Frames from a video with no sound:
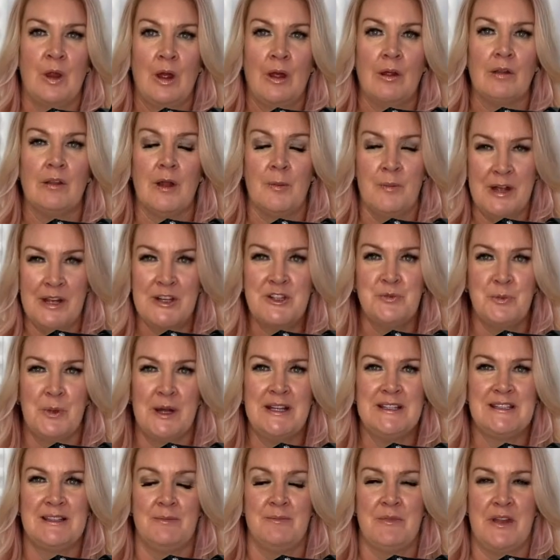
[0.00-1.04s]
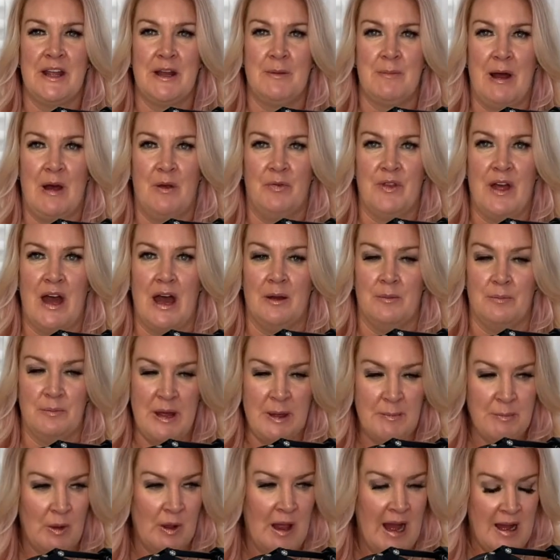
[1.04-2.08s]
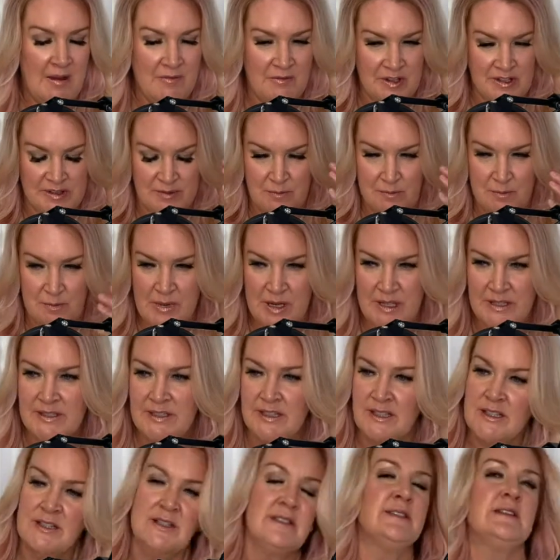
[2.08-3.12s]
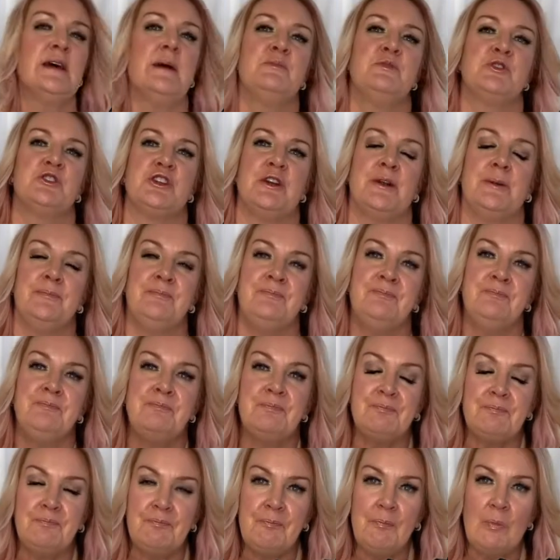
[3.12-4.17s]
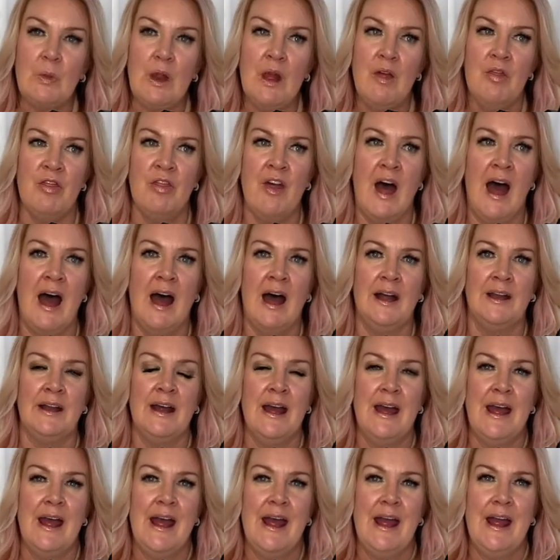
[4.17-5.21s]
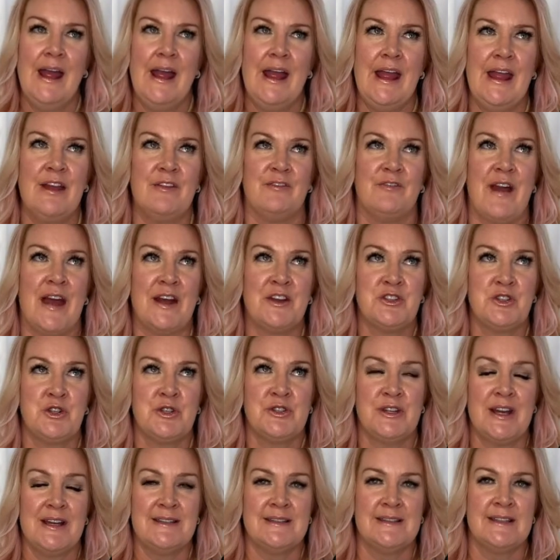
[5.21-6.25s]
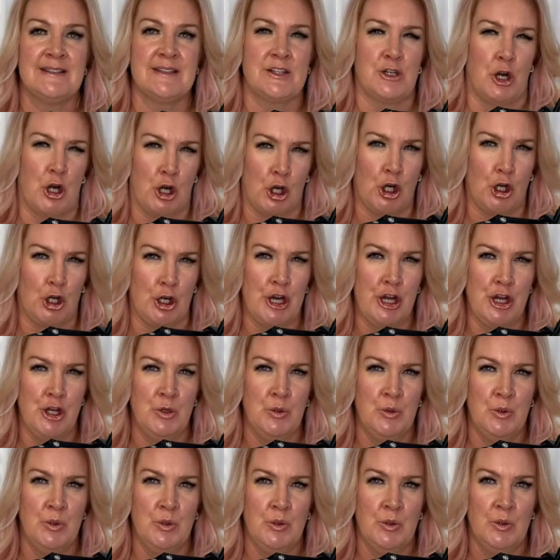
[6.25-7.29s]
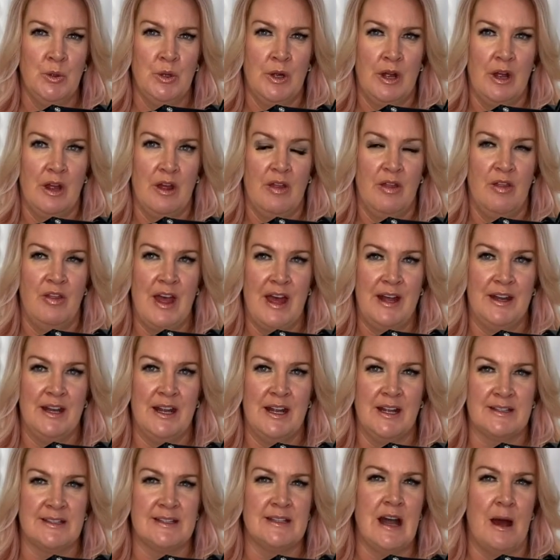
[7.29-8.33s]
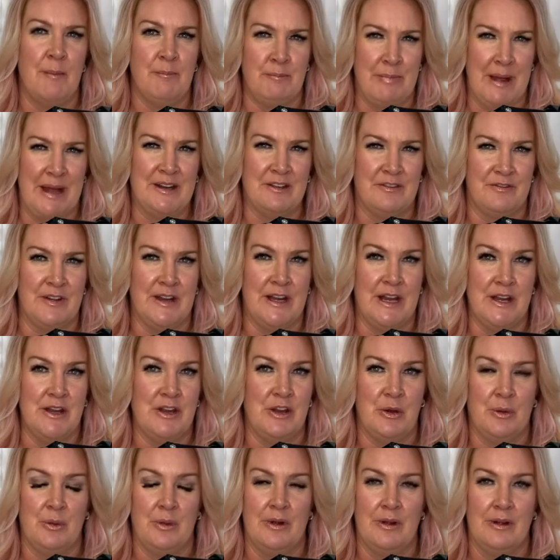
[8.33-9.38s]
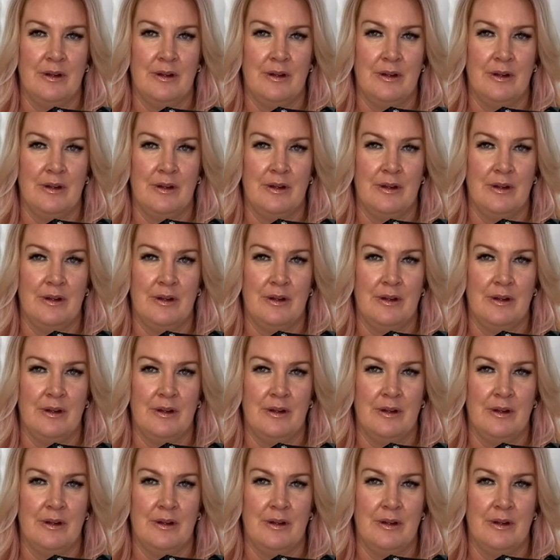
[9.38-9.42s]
Let me explain something about that. People have this misconception that if exercise doesn't hurt you, then it's not benefiting you.